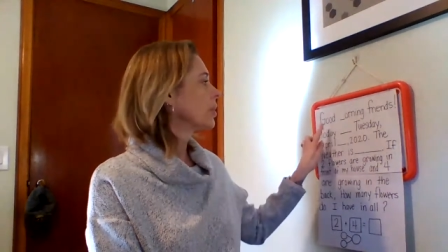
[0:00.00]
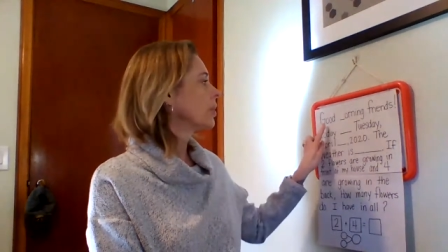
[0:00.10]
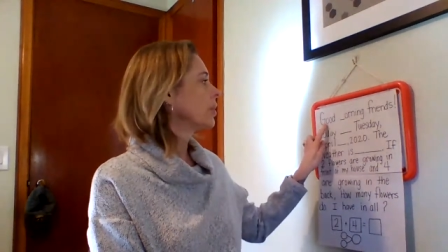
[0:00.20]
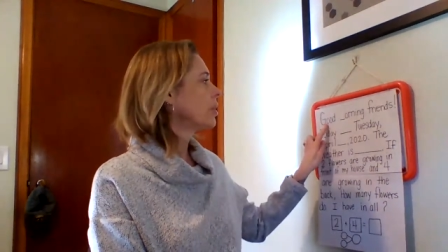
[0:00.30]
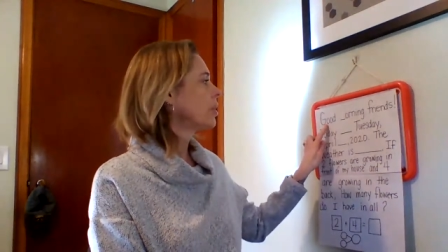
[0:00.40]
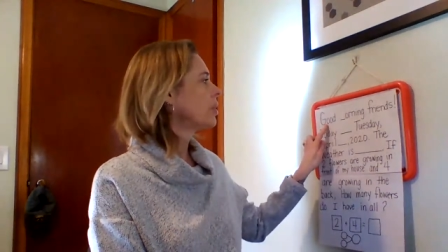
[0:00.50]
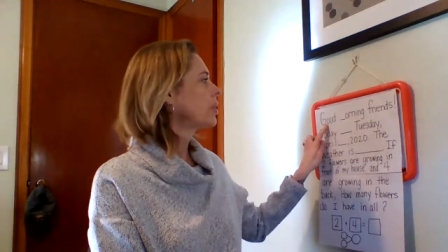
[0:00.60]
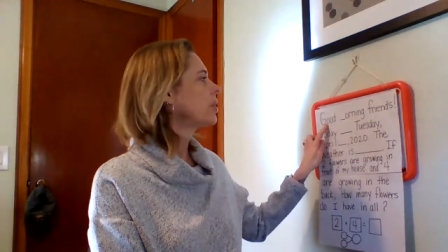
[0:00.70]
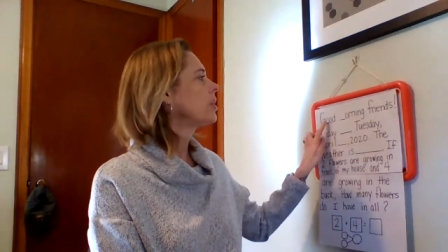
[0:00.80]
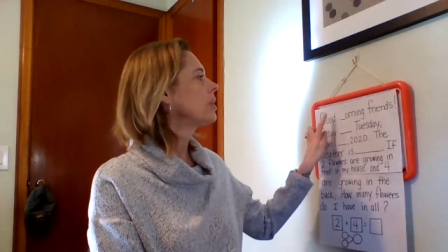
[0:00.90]

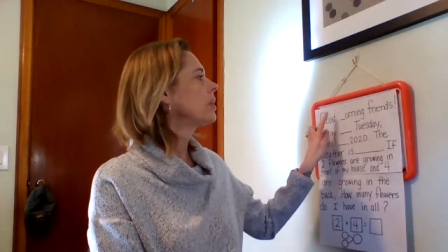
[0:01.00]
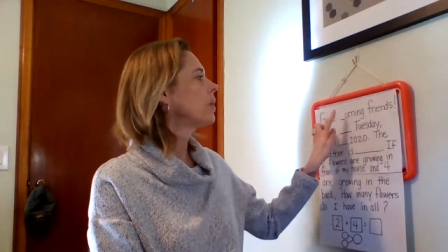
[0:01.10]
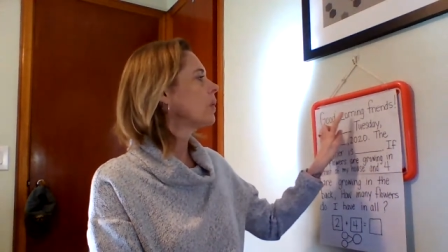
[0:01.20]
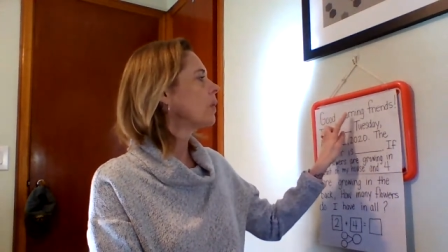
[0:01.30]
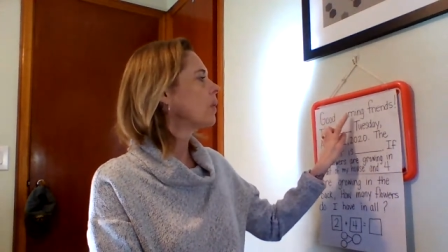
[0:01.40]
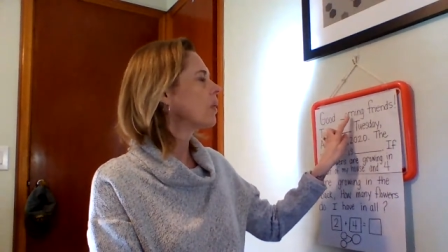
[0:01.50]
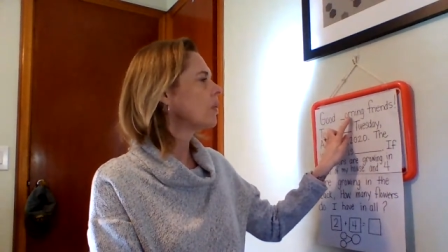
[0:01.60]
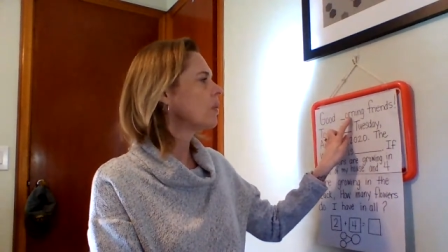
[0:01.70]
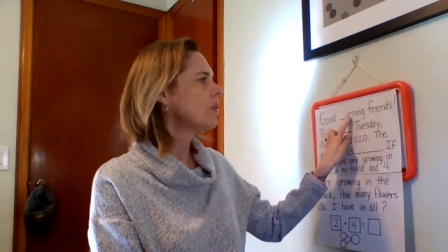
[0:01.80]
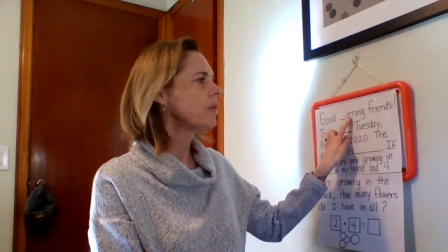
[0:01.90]
Good
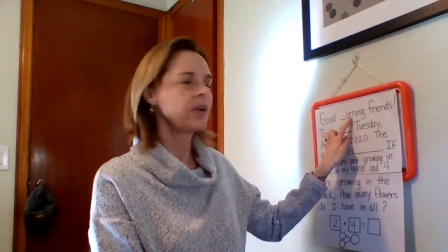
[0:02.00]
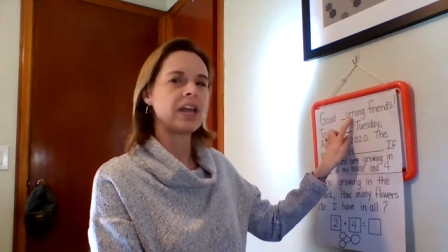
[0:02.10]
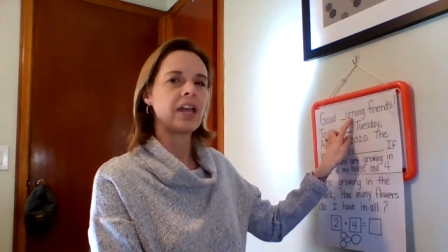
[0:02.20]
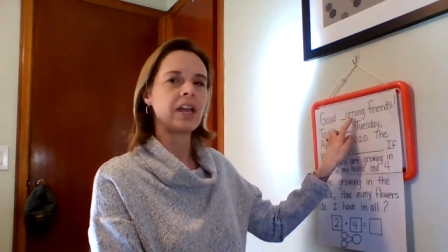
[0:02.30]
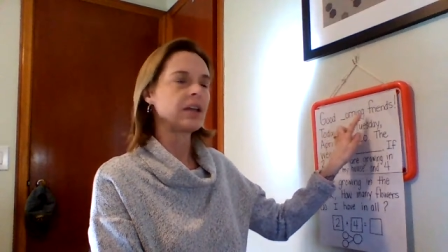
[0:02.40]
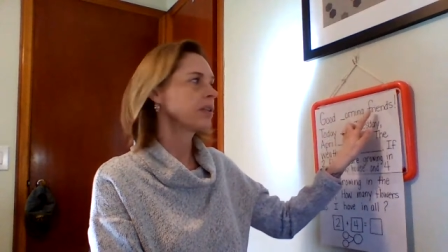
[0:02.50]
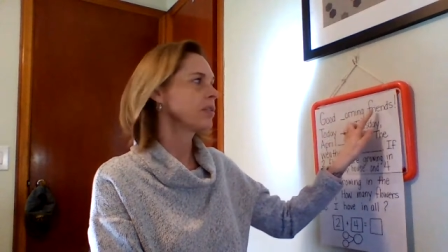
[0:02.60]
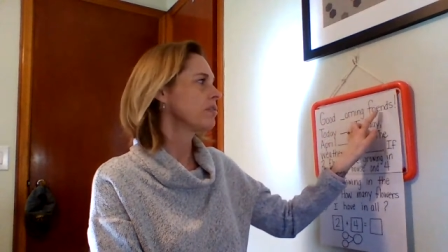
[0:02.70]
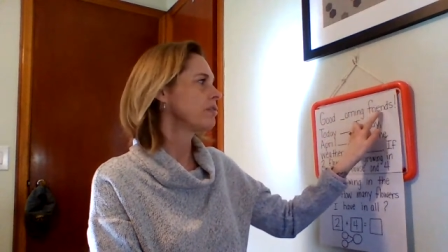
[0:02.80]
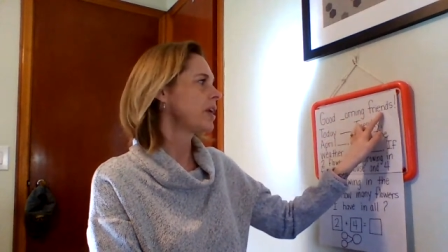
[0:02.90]
morning,
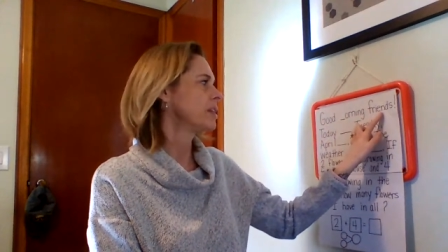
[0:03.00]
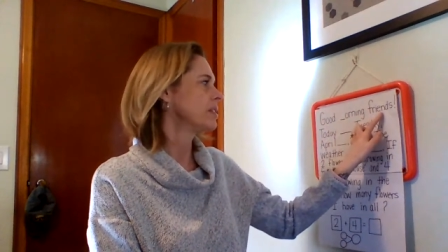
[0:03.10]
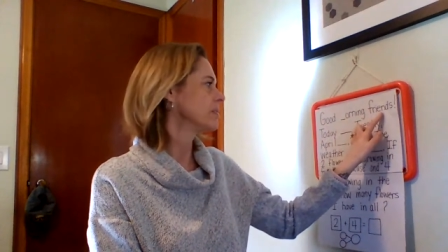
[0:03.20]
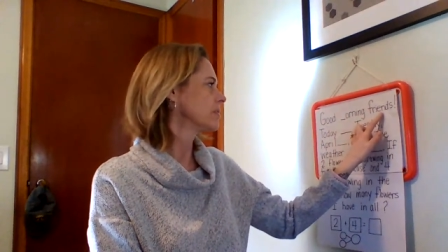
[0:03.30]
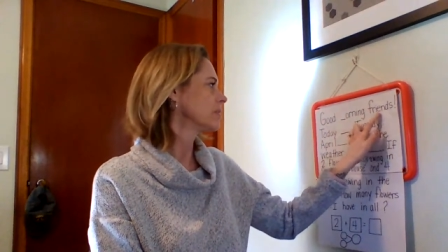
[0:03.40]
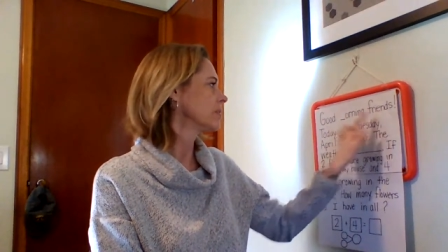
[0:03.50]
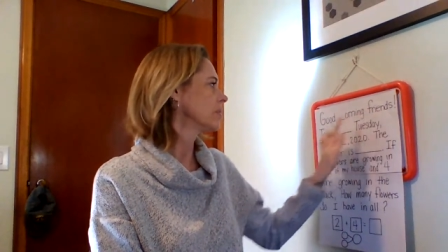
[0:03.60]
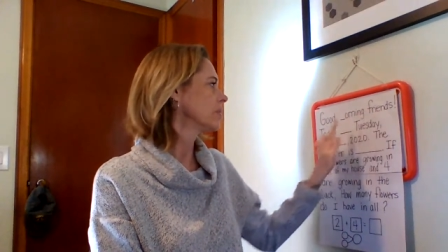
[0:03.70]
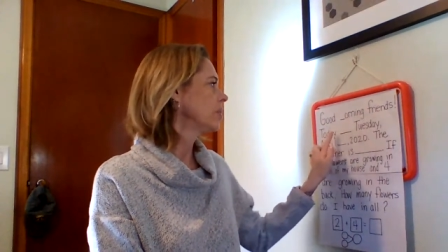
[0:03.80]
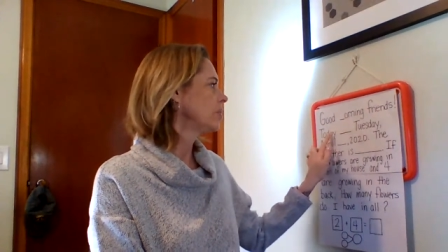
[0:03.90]
friends.
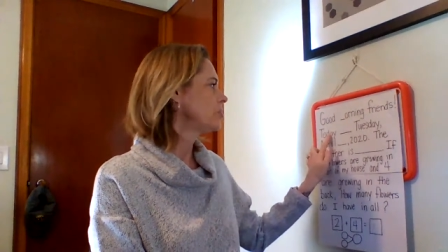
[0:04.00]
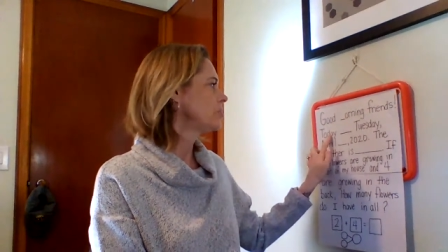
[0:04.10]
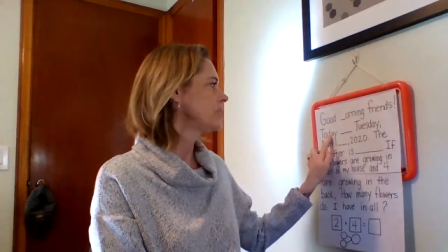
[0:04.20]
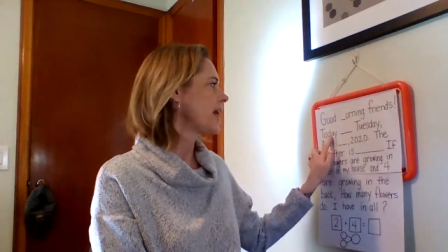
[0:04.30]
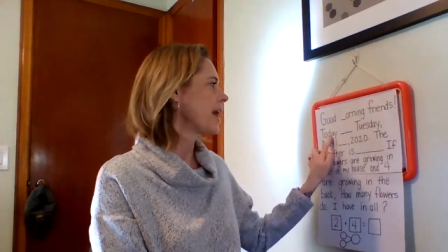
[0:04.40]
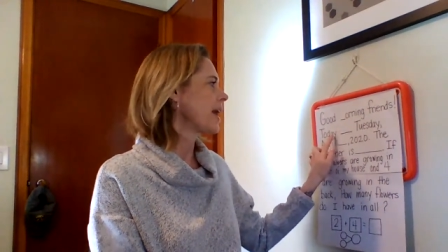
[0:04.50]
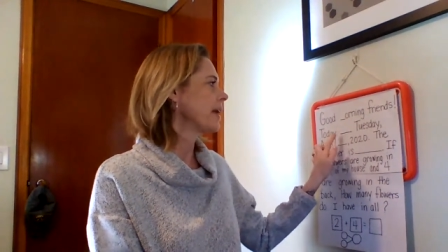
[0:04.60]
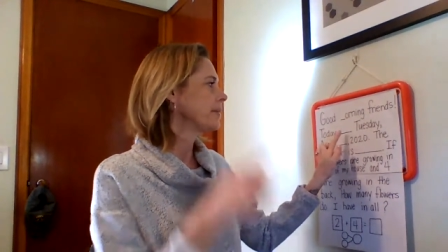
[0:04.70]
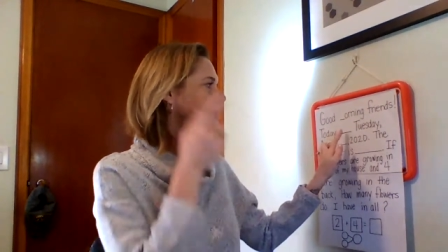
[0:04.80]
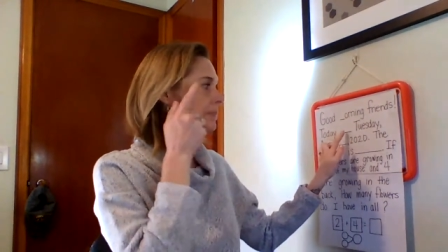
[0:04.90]
Today,
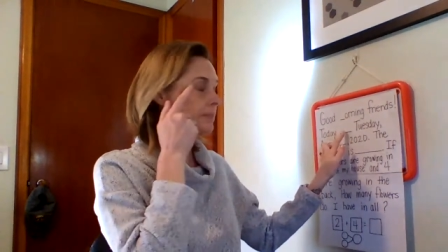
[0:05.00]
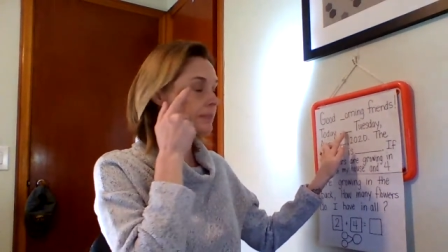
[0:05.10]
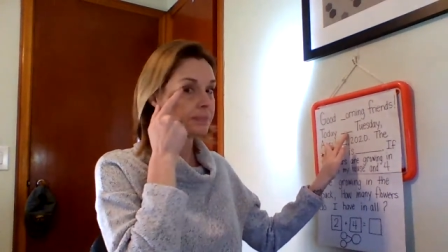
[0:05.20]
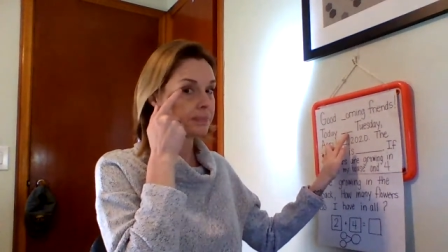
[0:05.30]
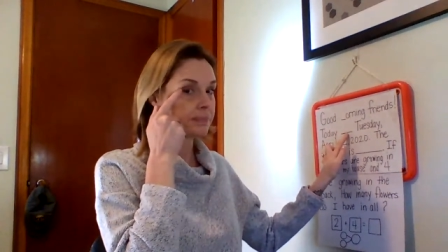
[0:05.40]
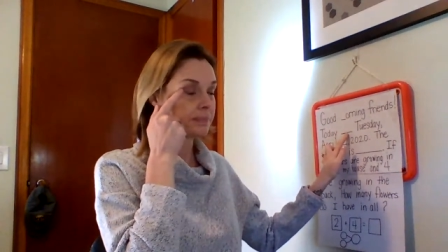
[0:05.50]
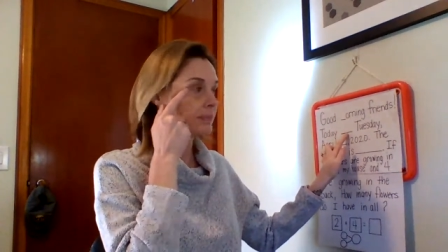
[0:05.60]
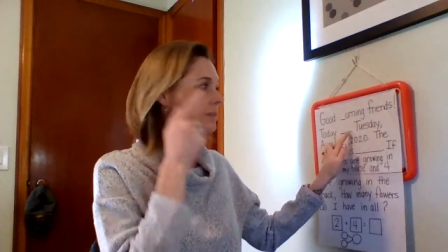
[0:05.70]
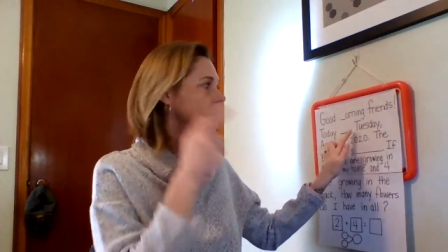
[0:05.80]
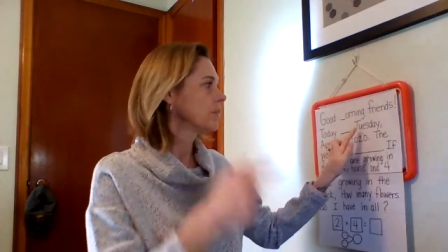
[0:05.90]

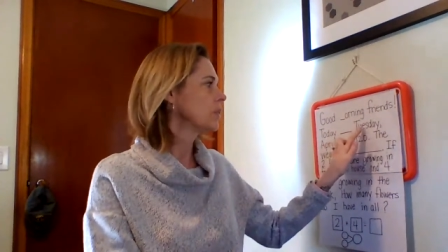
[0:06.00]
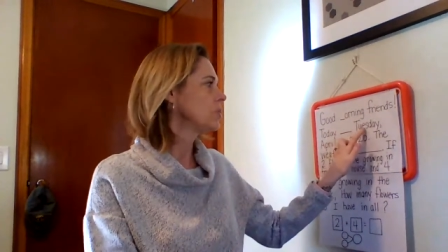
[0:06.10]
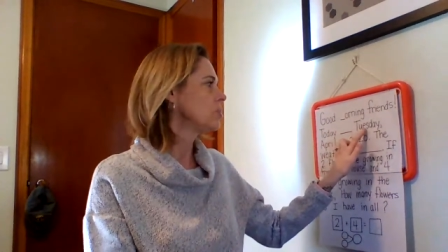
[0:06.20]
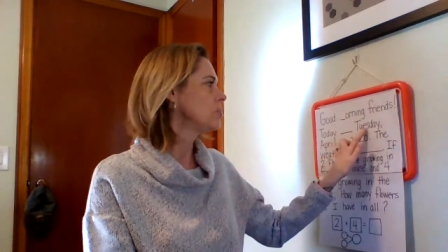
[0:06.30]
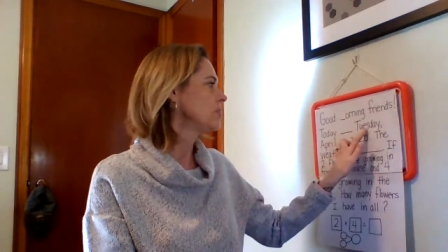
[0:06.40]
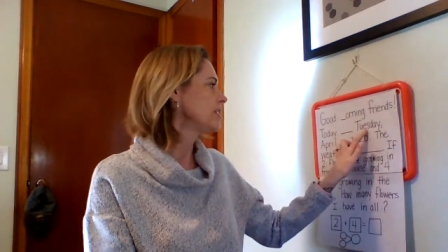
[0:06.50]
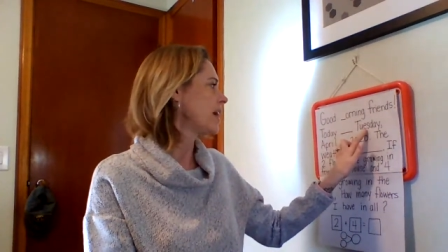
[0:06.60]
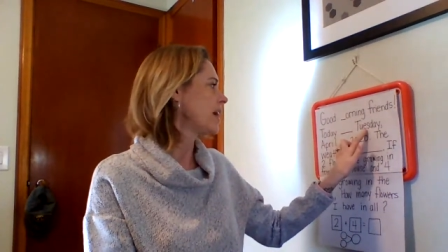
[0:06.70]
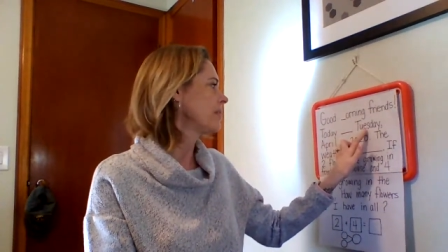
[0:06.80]
Tuesday,